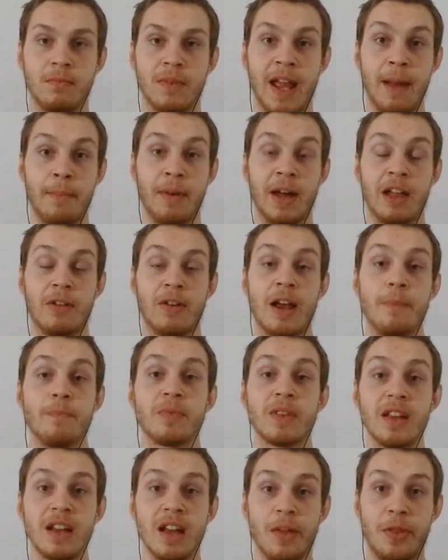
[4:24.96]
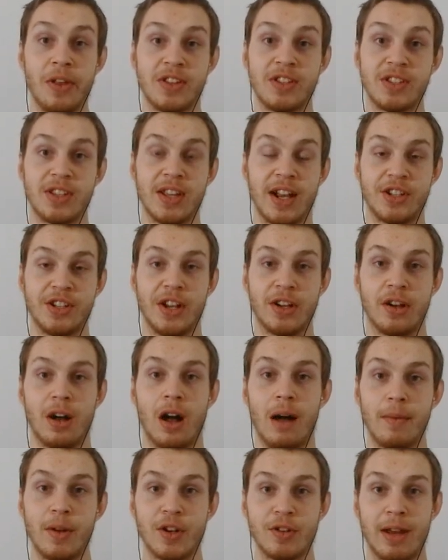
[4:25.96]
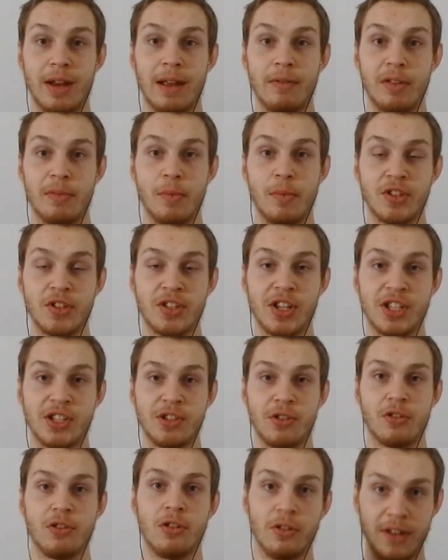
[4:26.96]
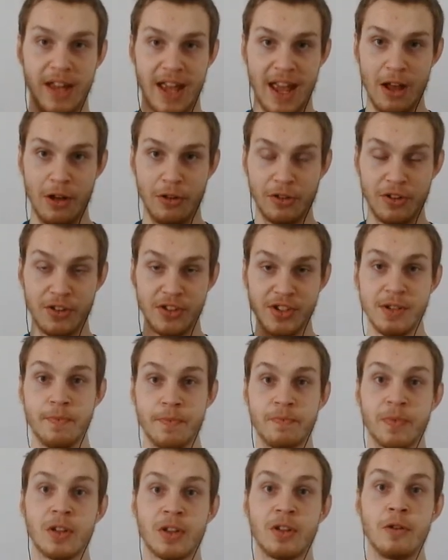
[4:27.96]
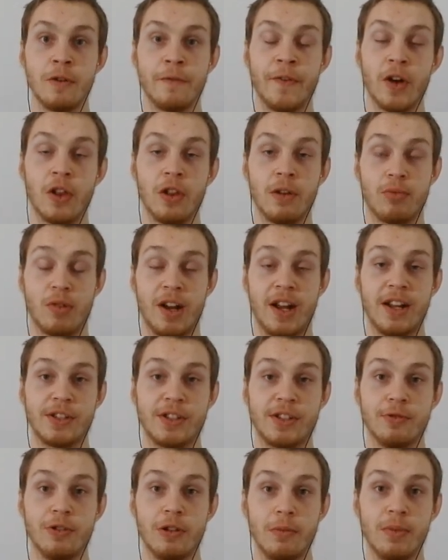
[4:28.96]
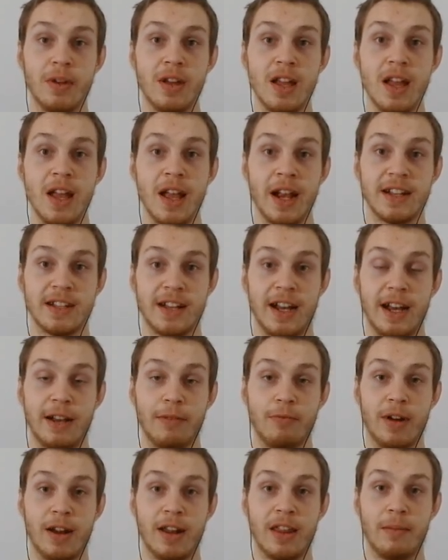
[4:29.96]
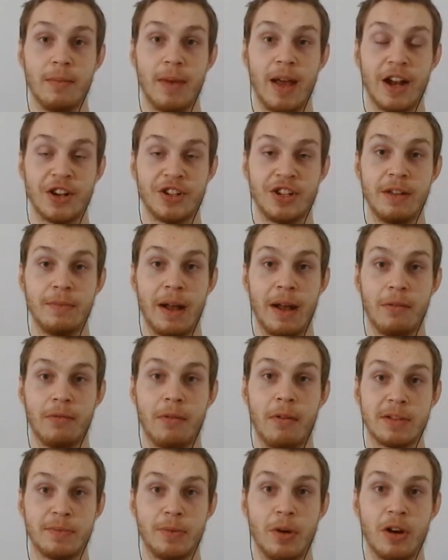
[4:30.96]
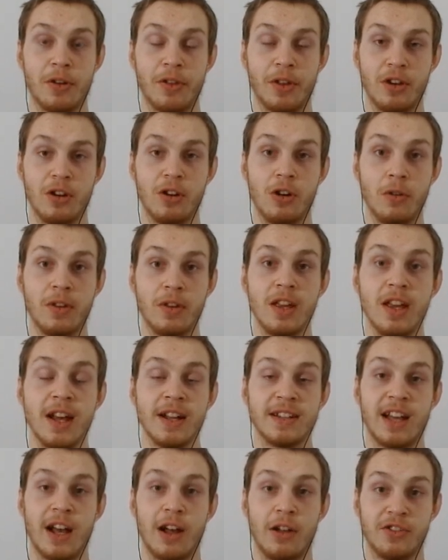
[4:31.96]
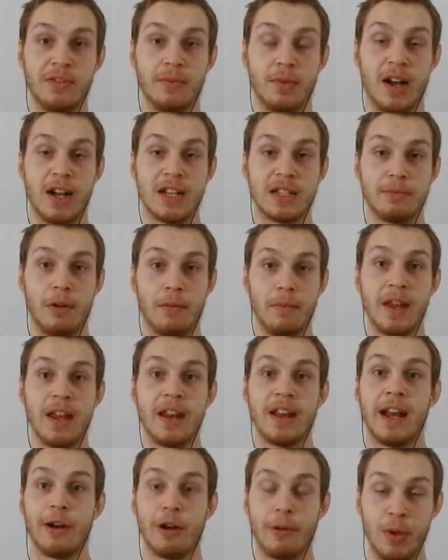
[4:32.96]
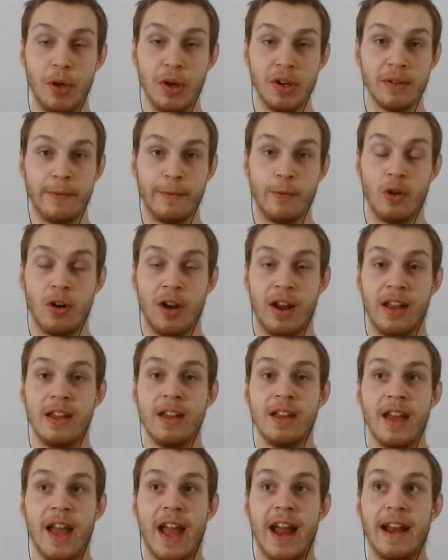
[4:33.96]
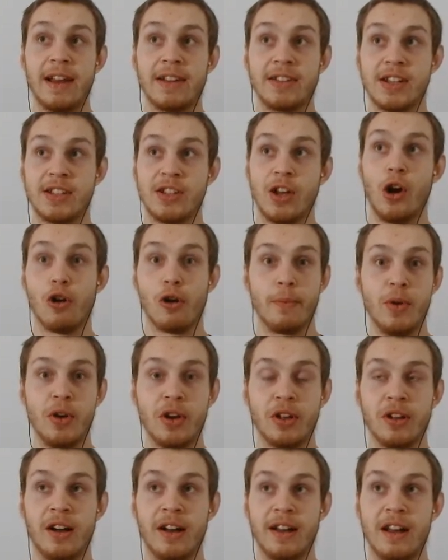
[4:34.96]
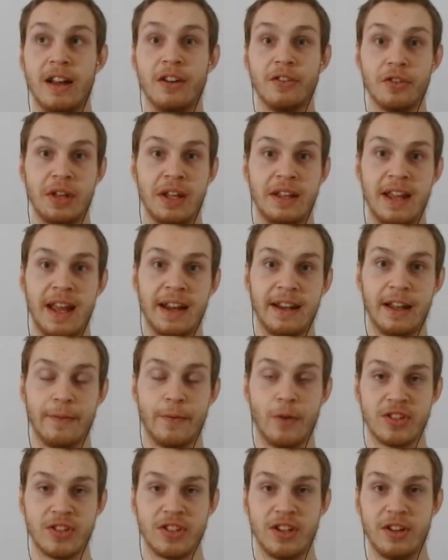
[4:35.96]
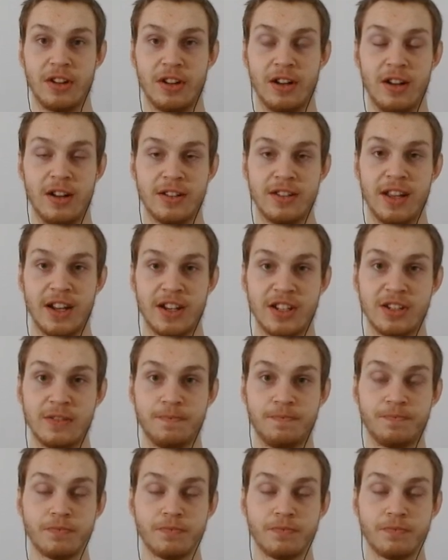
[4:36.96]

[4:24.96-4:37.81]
And by the way, this is actually a common trait with most of the so-called elders who follow Bryan's group. Because I had one of them actually, back when I was part of the cult, tell some lies about me, and I rebuked him for it. And he says, oh, rebuke not an elder. They take that verse out of context.